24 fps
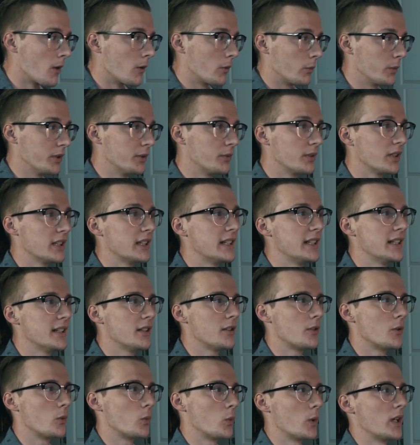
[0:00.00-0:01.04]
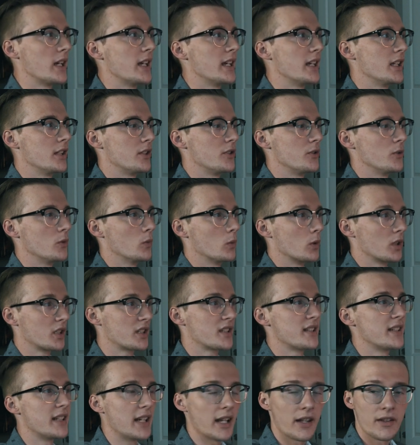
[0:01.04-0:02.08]
we really needed a way to work
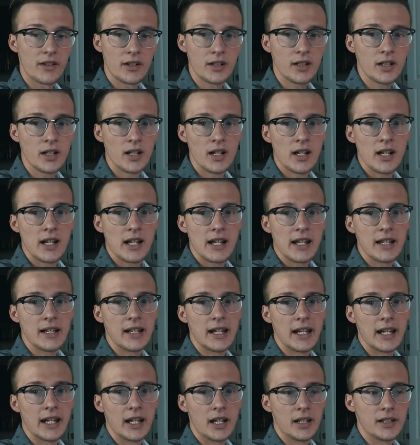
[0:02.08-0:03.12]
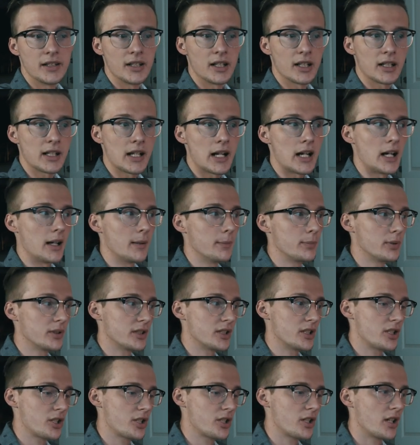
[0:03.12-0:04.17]
together and
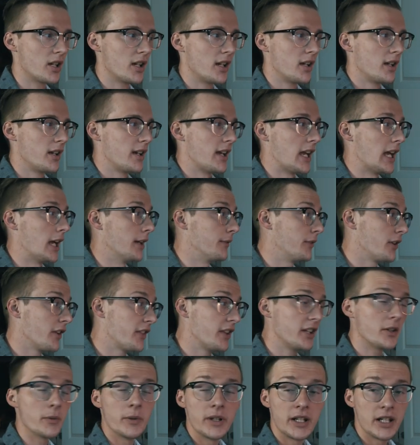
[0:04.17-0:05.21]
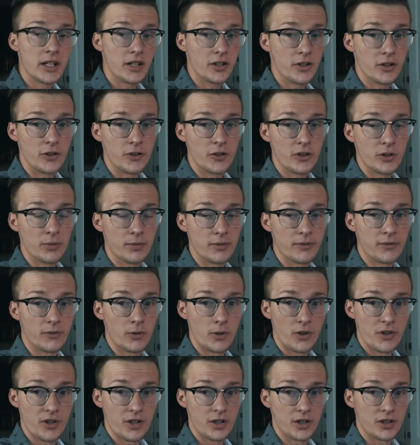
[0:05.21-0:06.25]
accomplish everything we needed to do
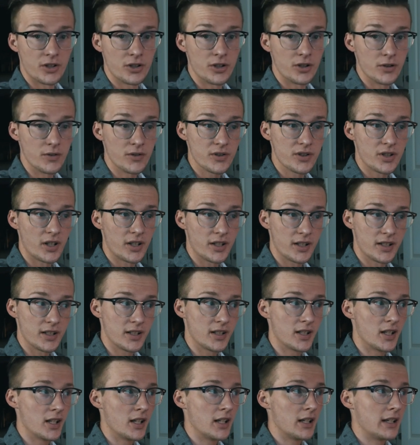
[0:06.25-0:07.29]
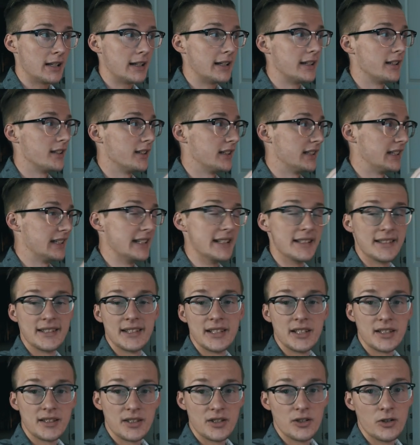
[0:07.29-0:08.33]
before the shoot started in an
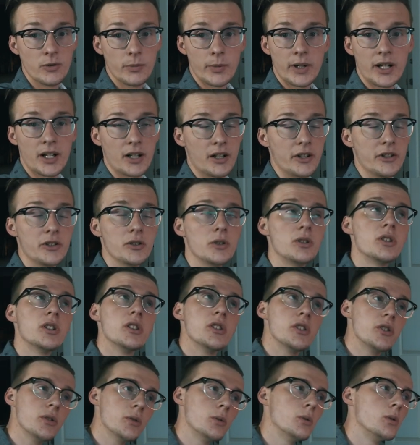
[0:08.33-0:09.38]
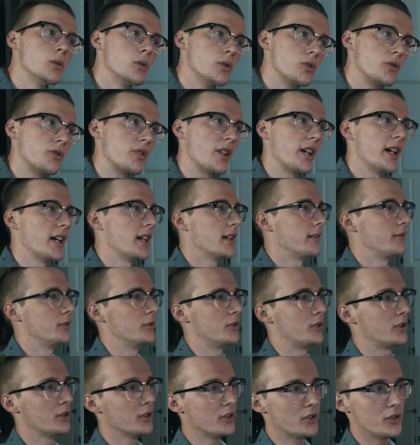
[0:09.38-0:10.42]
easy to do manner. You could do Google Drive, you
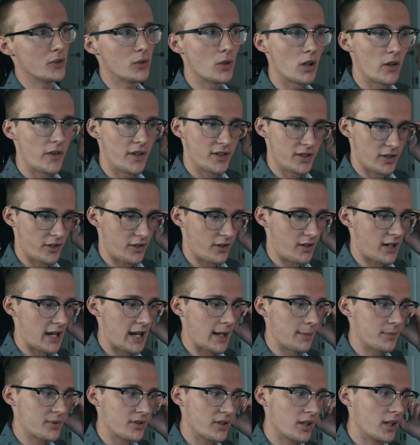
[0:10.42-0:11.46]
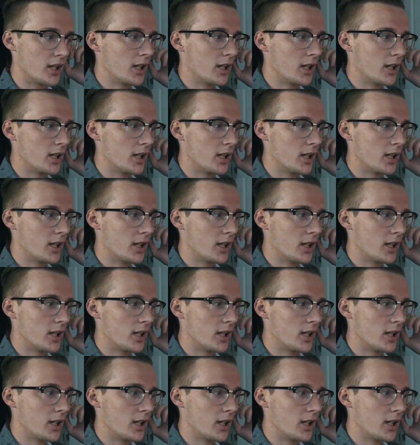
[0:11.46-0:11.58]
could do all these other apps,